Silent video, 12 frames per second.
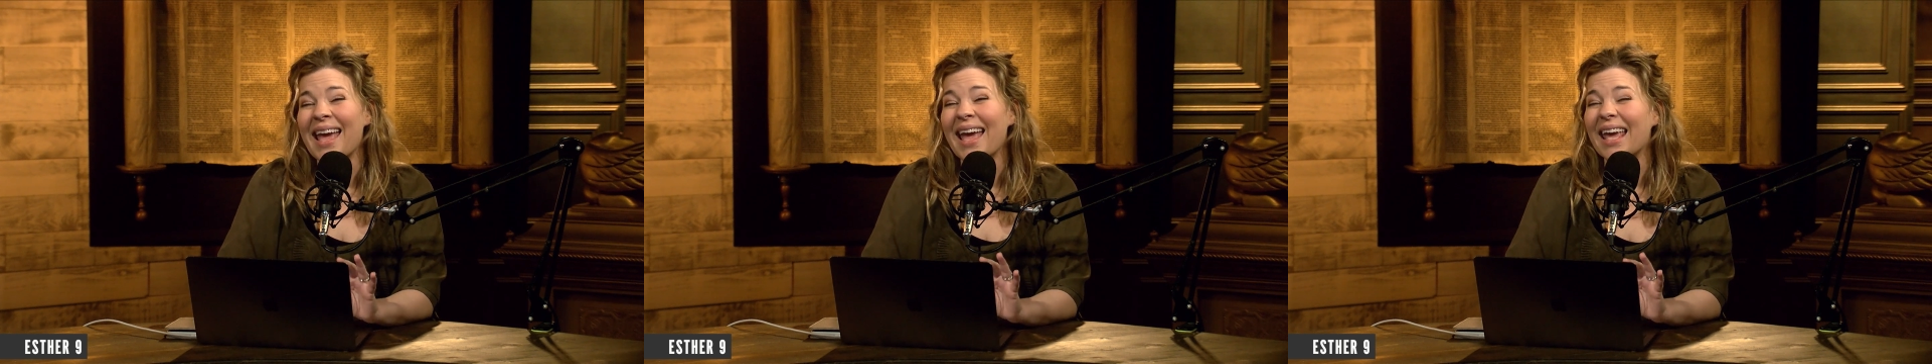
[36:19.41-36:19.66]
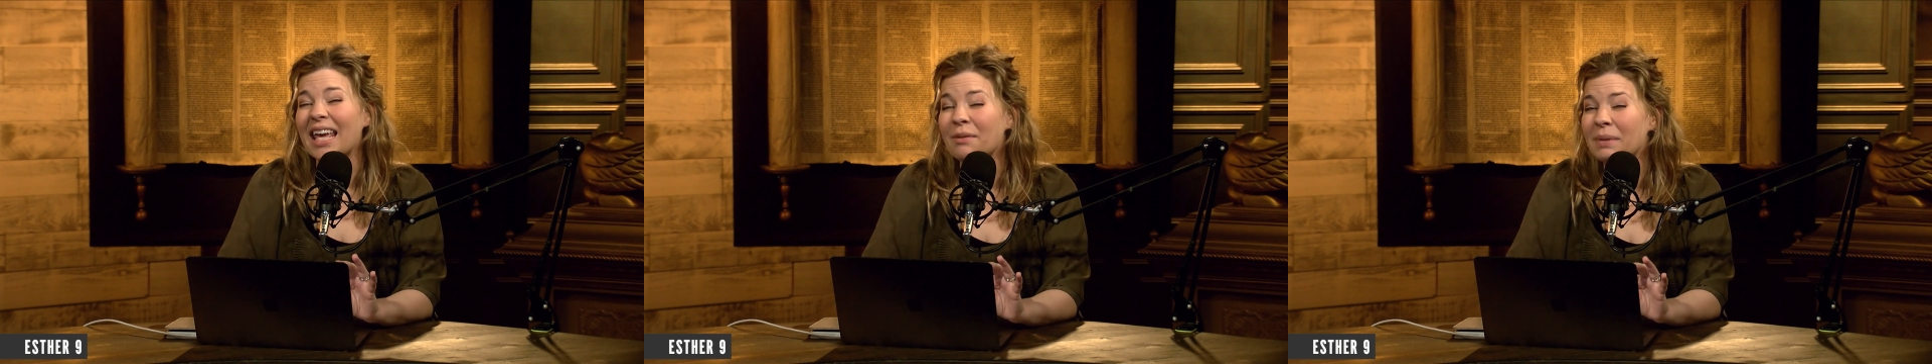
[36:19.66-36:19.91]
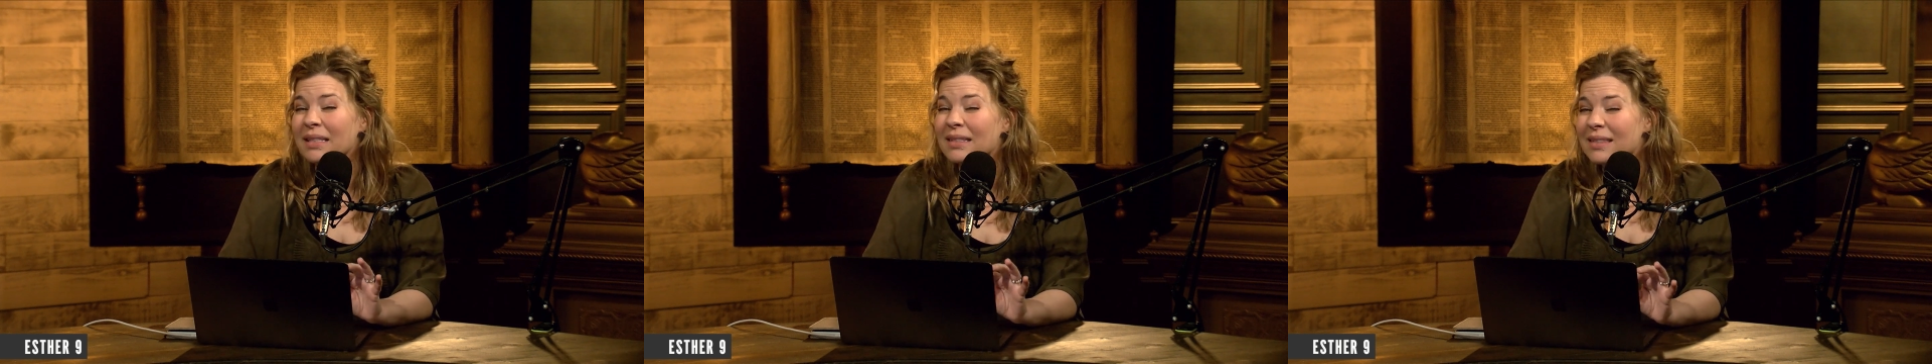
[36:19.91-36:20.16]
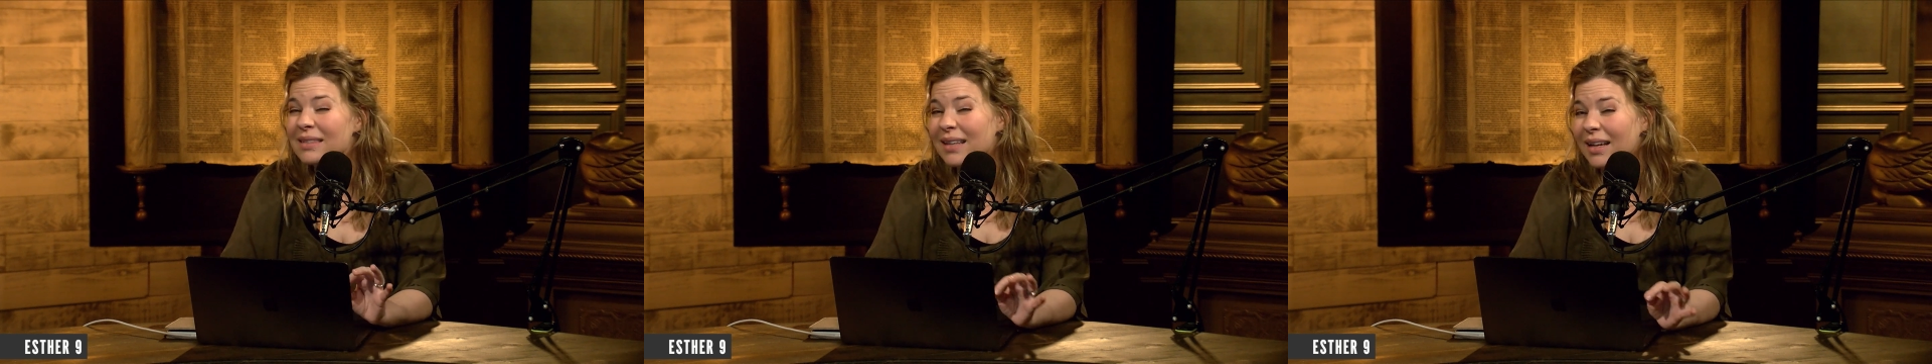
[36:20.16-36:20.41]
Haman's
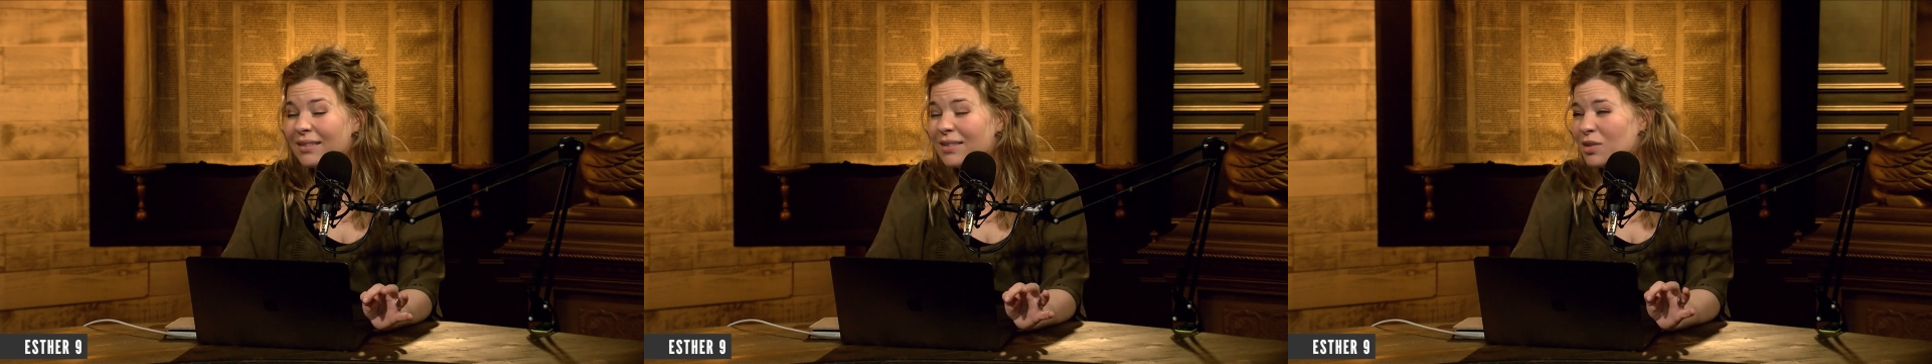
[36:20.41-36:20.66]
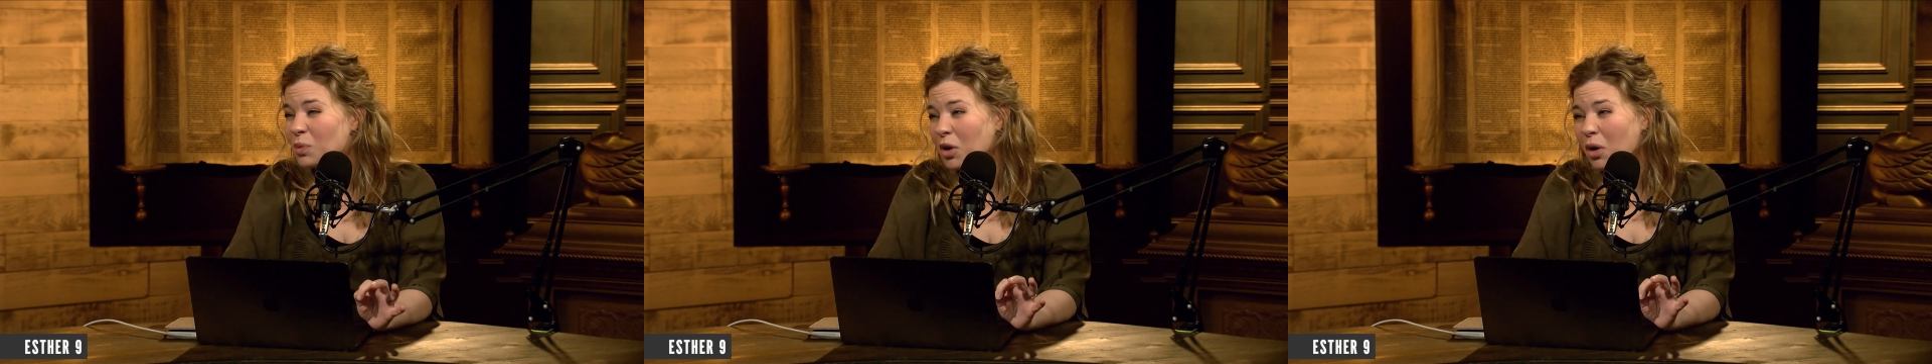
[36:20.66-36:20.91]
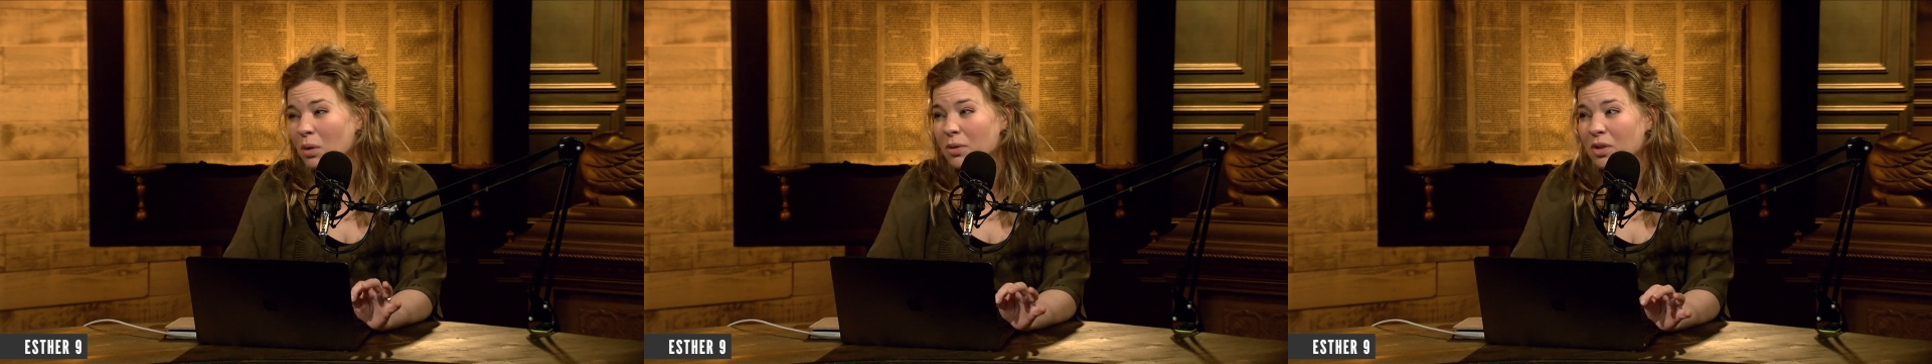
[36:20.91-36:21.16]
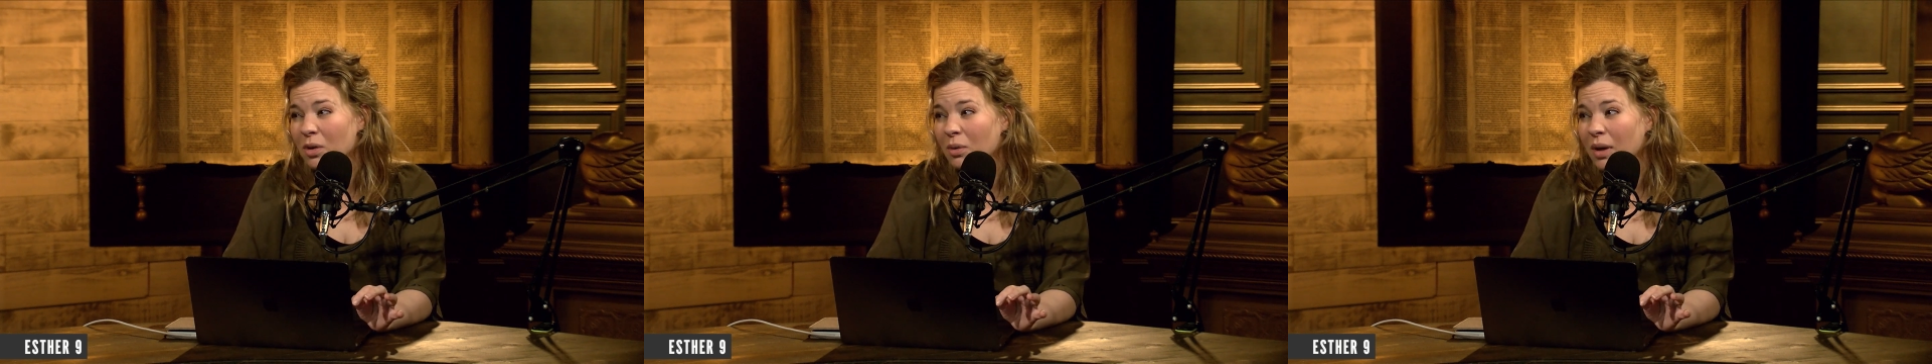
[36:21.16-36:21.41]
sons were
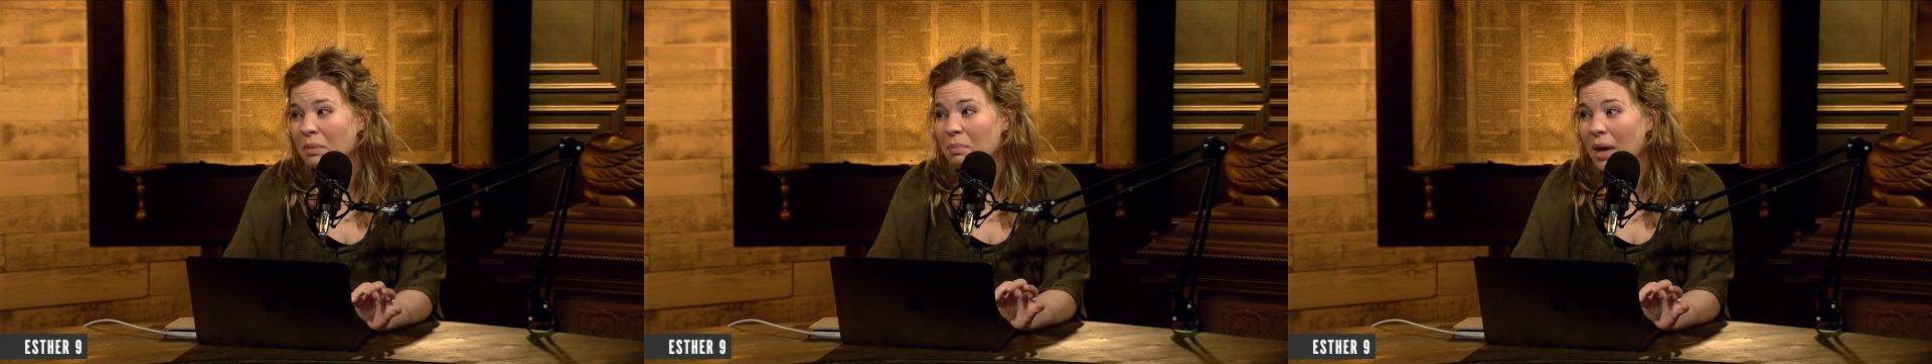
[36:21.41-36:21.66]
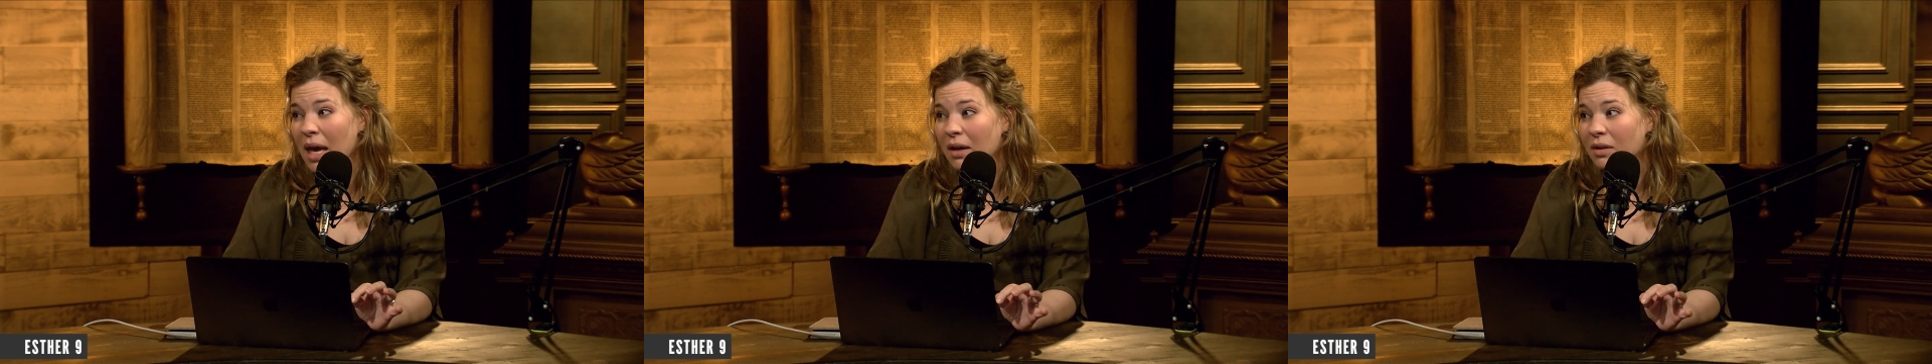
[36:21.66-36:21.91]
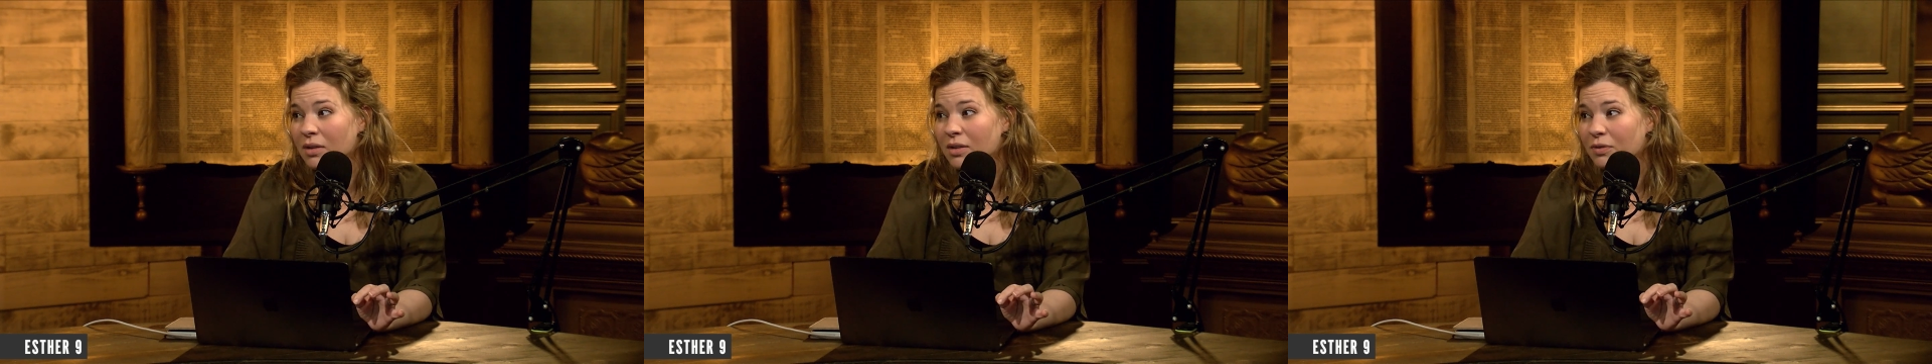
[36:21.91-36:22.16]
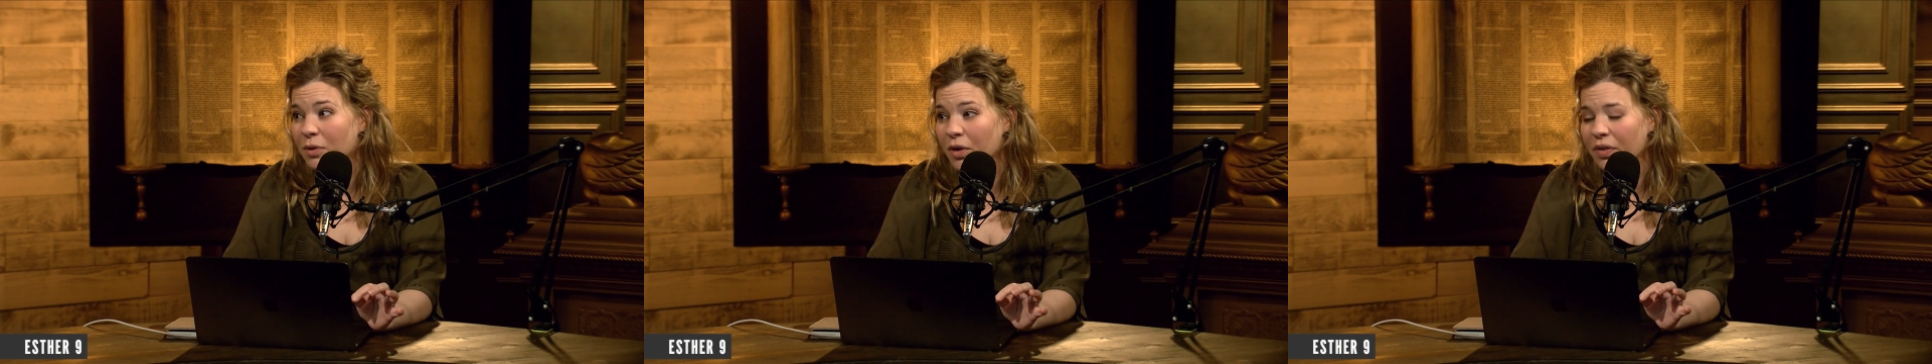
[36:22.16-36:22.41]
also impaled
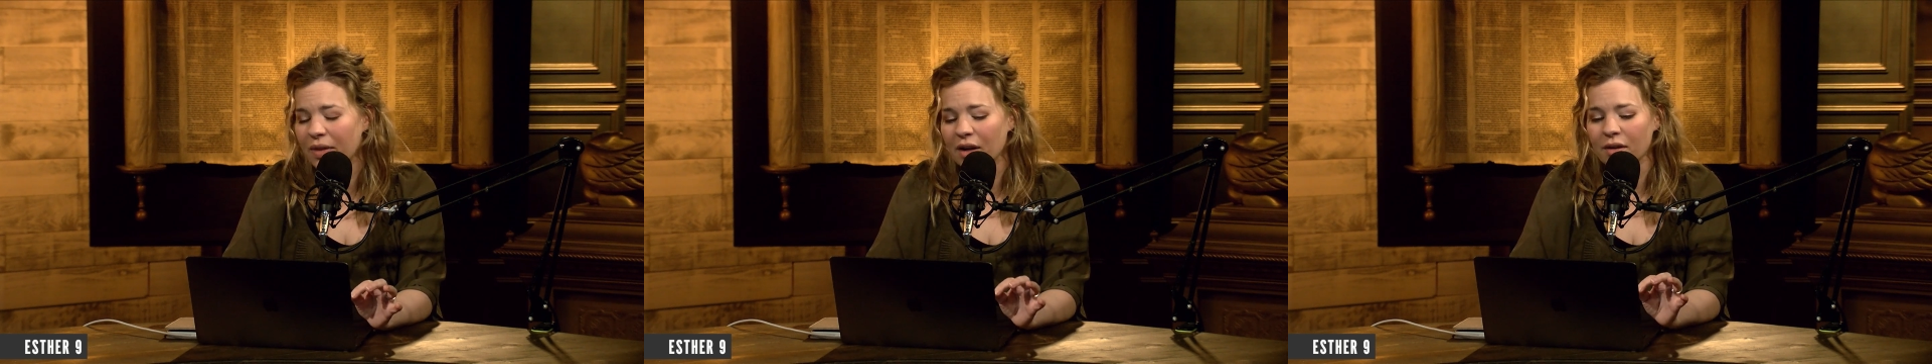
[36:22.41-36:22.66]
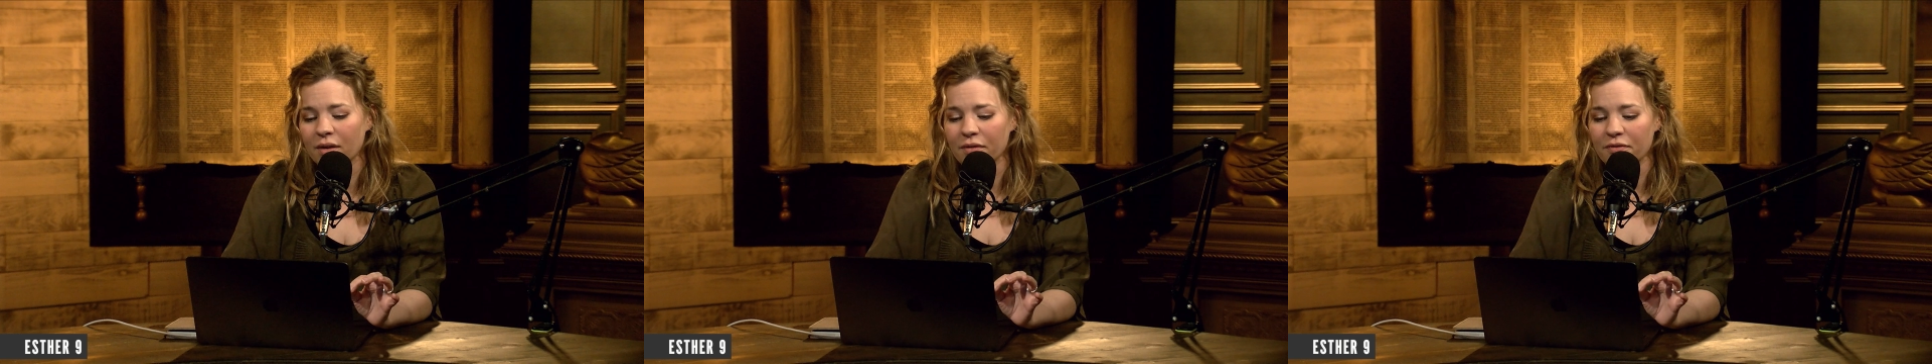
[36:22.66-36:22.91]
for their